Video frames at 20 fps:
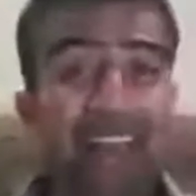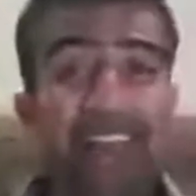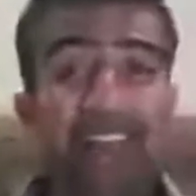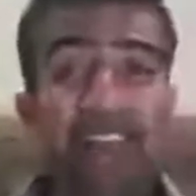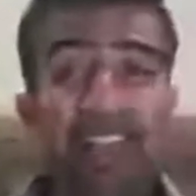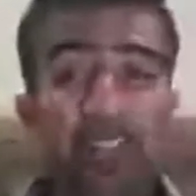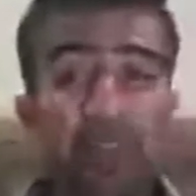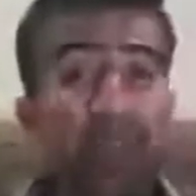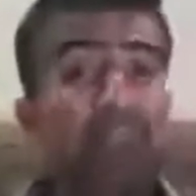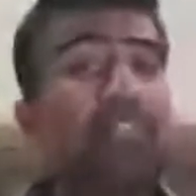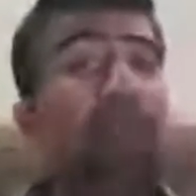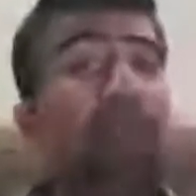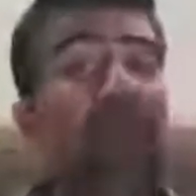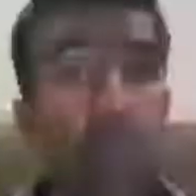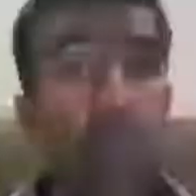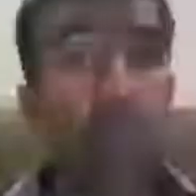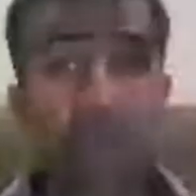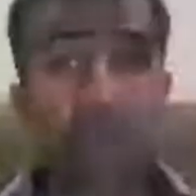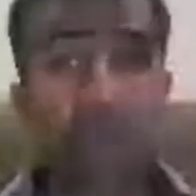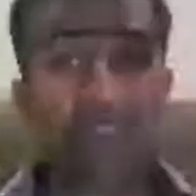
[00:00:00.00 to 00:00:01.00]
So you need
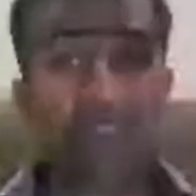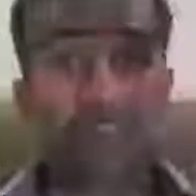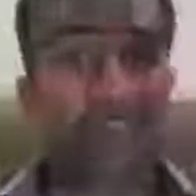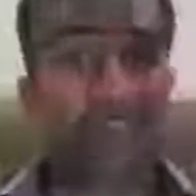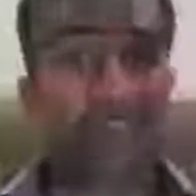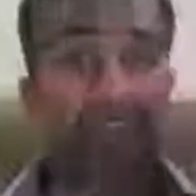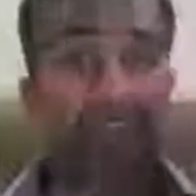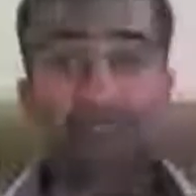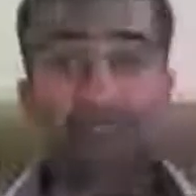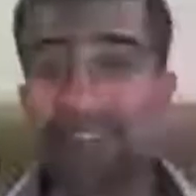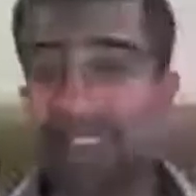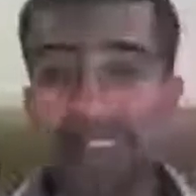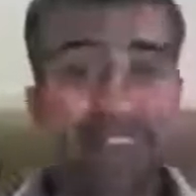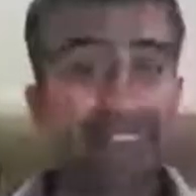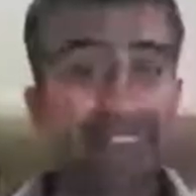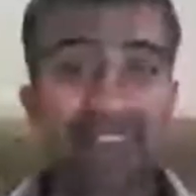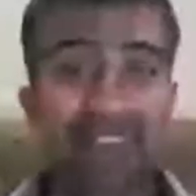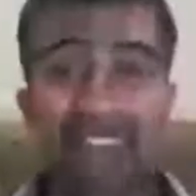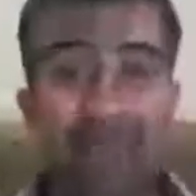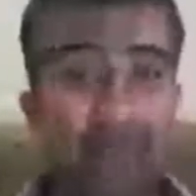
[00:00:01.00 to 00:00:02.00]
more of the stuff to get
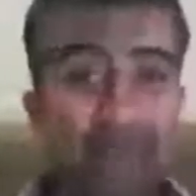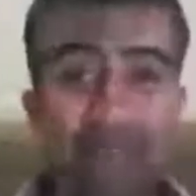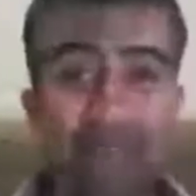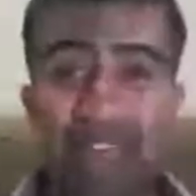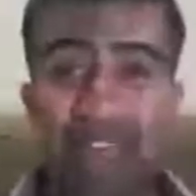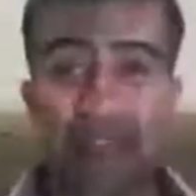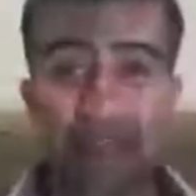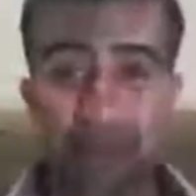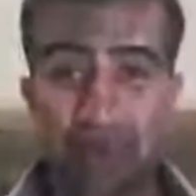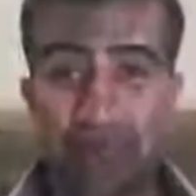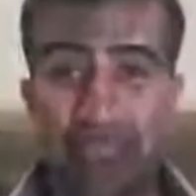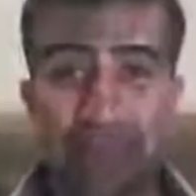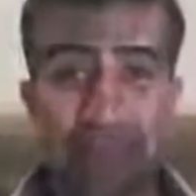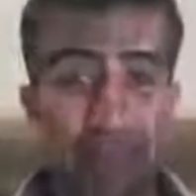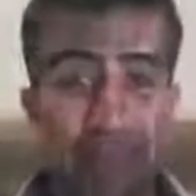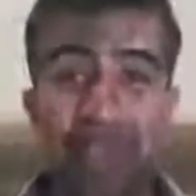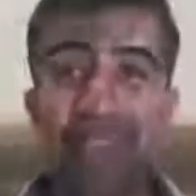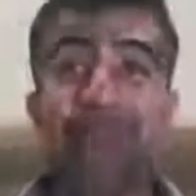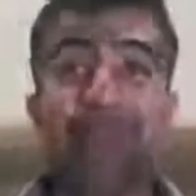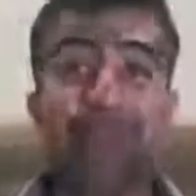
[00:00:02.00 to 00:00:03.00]
the same effect, right? You
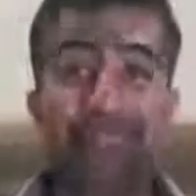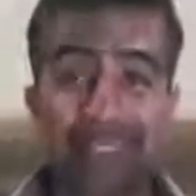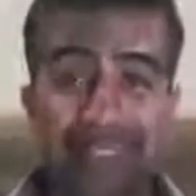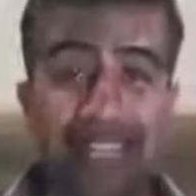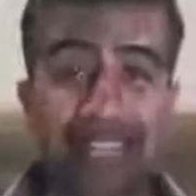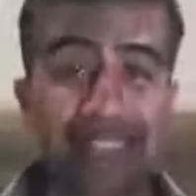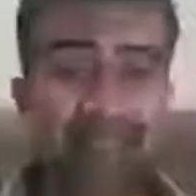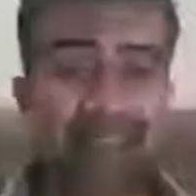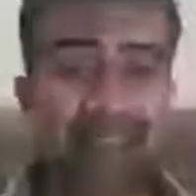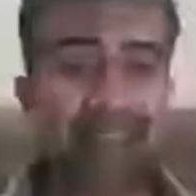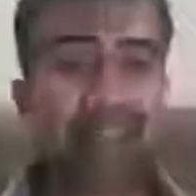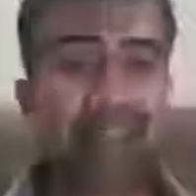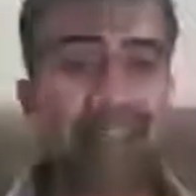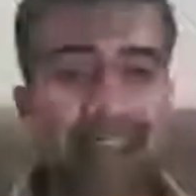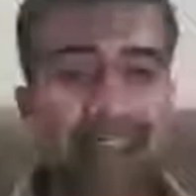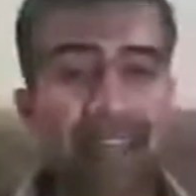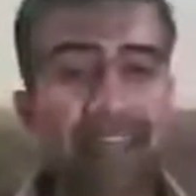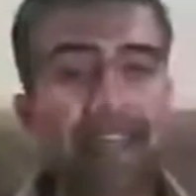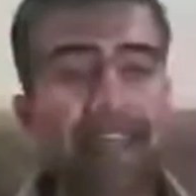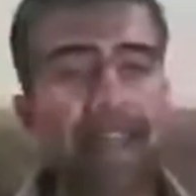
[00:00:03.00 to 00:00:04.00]
become
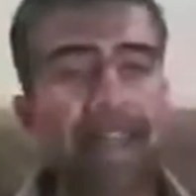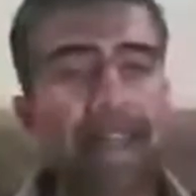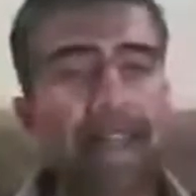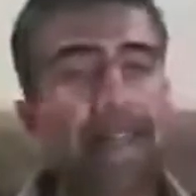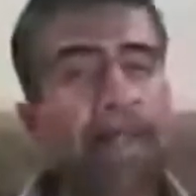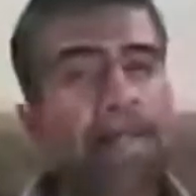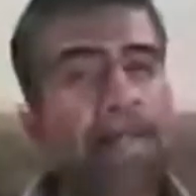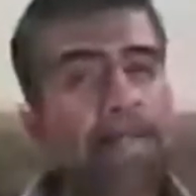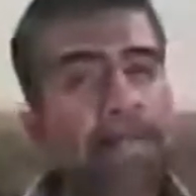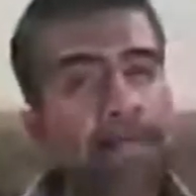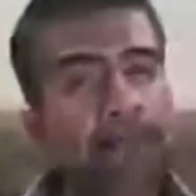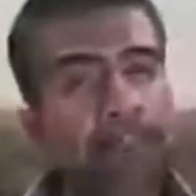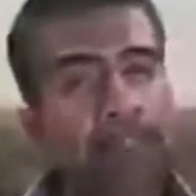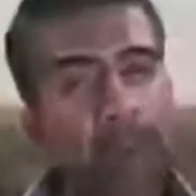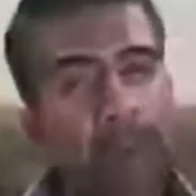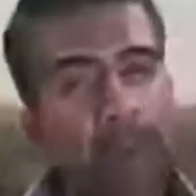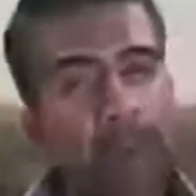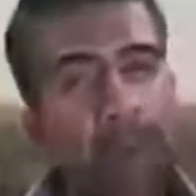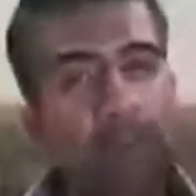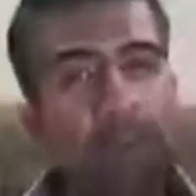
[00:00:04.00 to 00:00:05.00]
desensitized. So
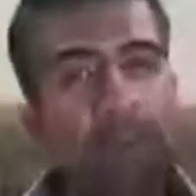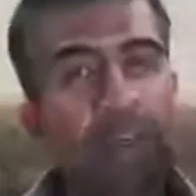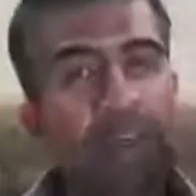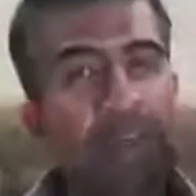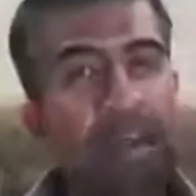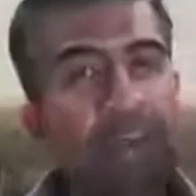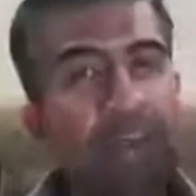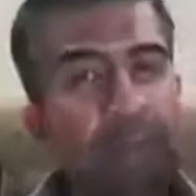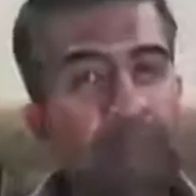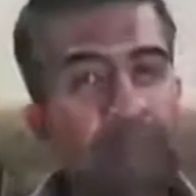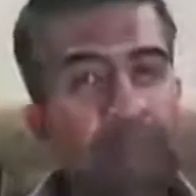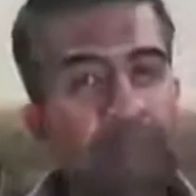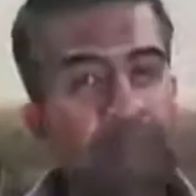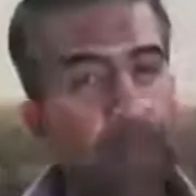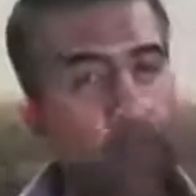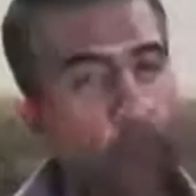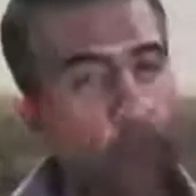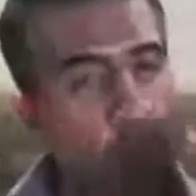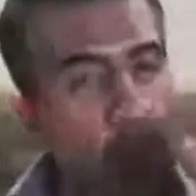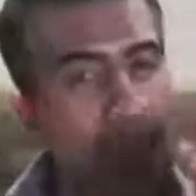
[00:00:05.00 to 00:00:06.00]
look for that trigger,
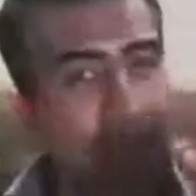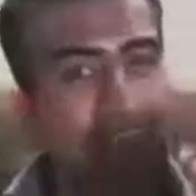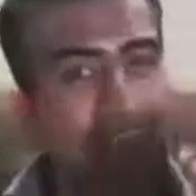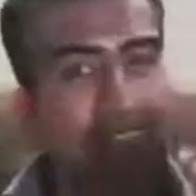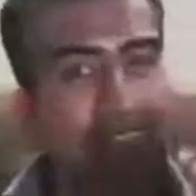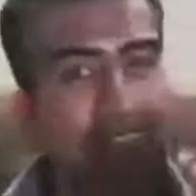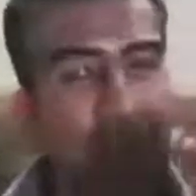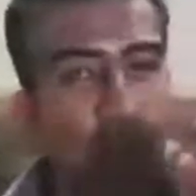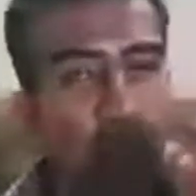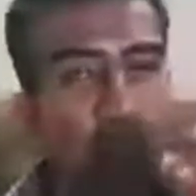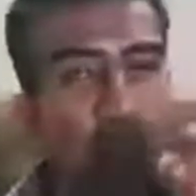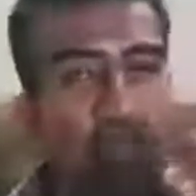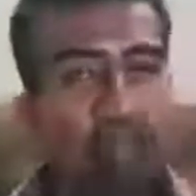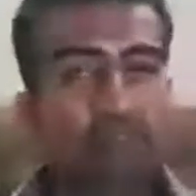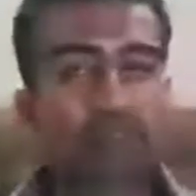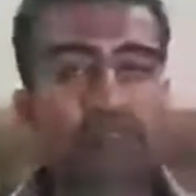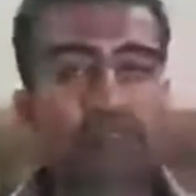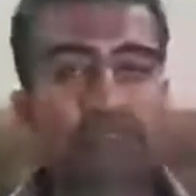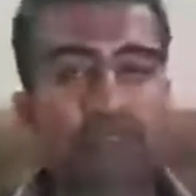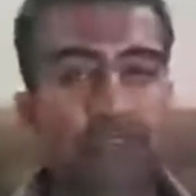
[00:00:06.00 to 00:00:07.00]
the
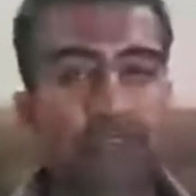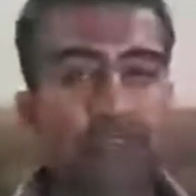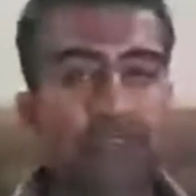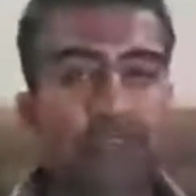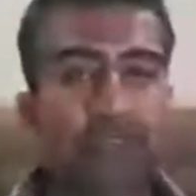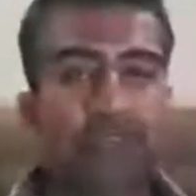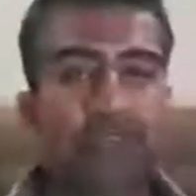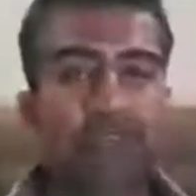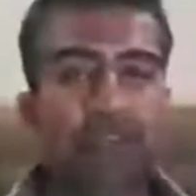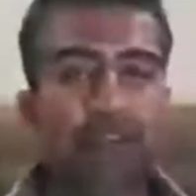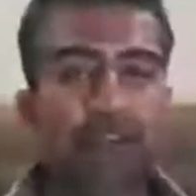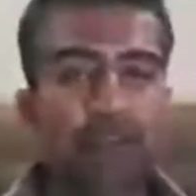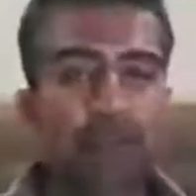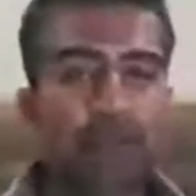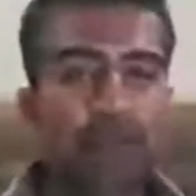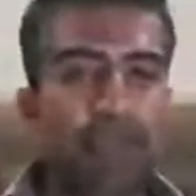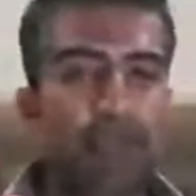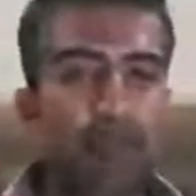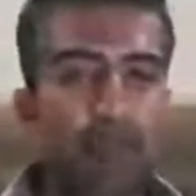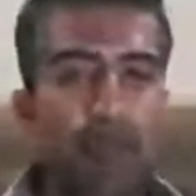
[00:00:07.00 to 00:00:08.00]
when trigger. Could it
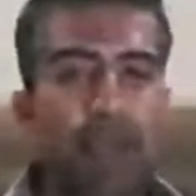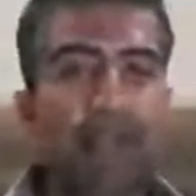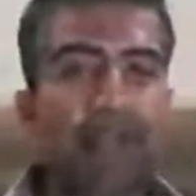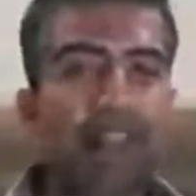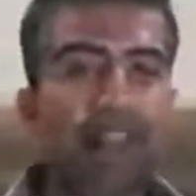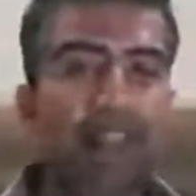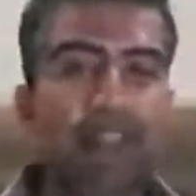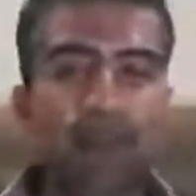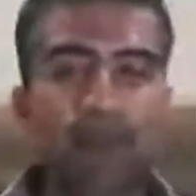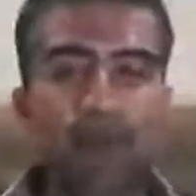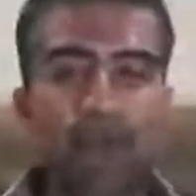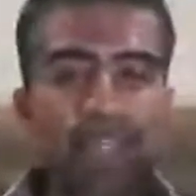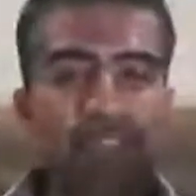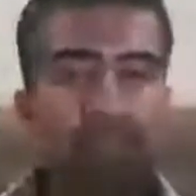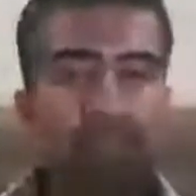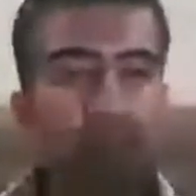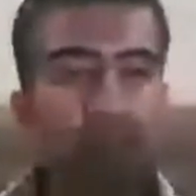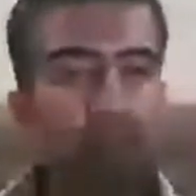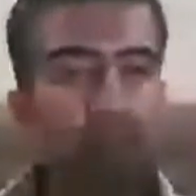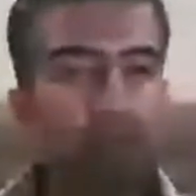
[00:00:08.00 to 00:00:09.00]
be when? So a quick
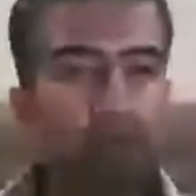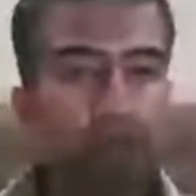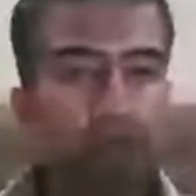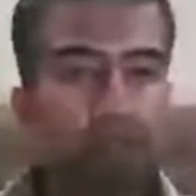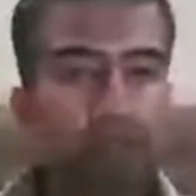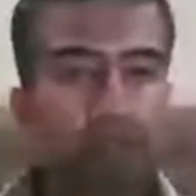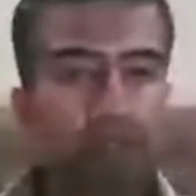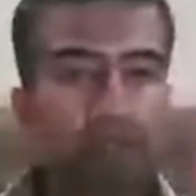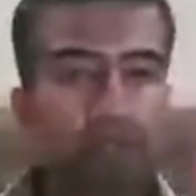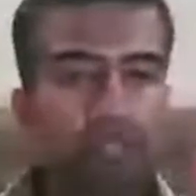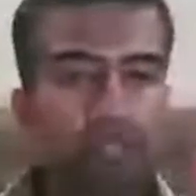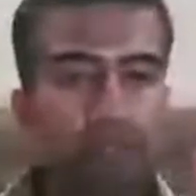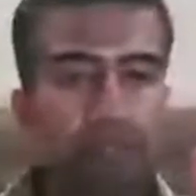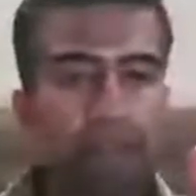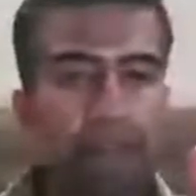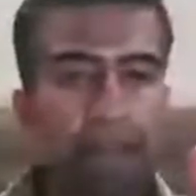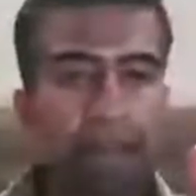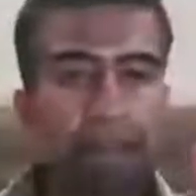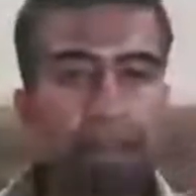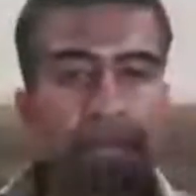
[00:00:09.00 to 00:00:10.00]
summary of what we've talked about.